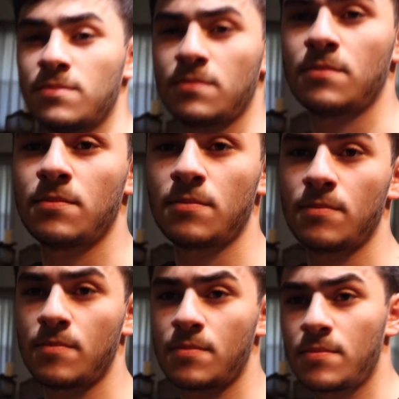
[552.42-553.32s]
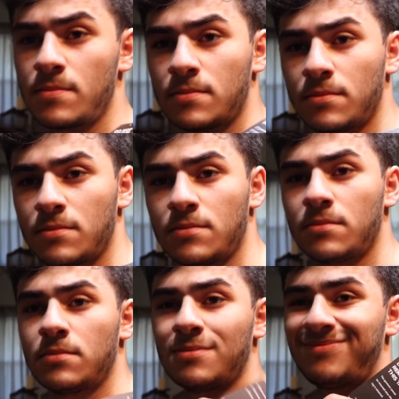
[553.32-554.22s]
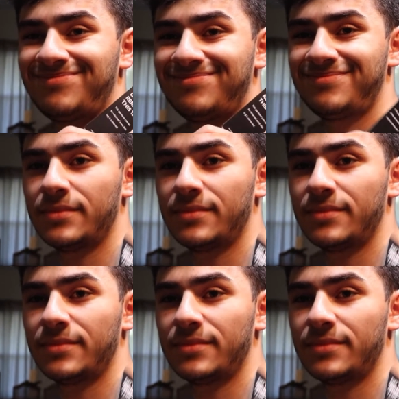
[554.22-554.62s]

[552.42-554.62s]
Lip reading: (silence)